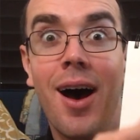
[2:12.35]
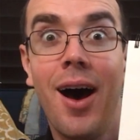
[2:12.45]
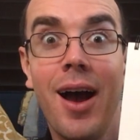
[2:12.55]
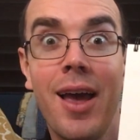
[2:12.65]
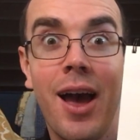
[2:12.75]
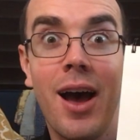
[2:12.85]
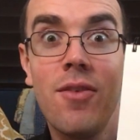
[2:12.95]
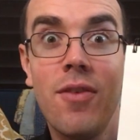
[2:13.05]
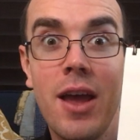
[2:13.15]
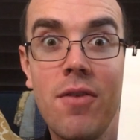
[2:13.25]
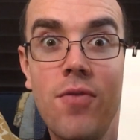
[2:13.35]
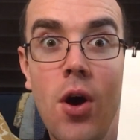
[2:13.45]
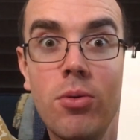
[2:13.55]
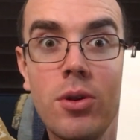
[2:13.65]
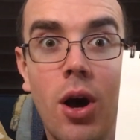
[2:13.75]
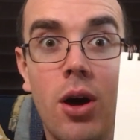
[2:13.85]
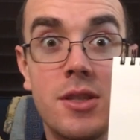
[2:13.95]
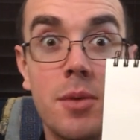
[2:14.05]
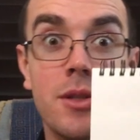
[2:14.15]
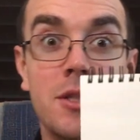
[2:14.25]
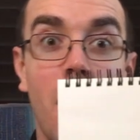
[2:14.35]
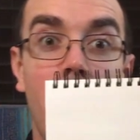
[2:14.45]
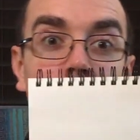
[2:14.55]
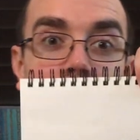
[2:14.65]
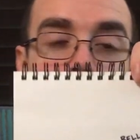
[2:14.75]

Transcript: I have a phone call. Someone's calling